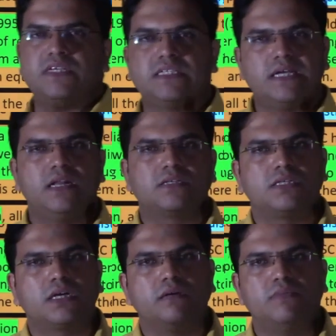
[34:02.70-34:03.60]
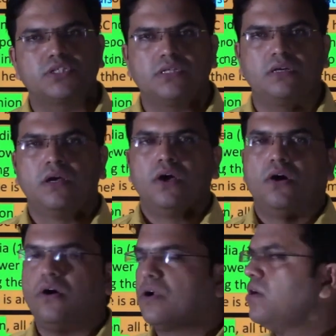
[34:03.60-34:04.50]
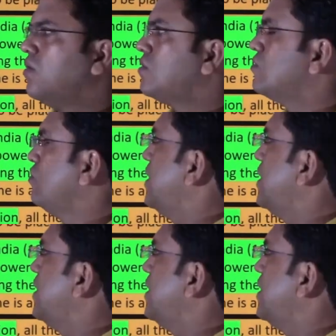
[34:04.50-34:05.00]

these election commissioner or not. So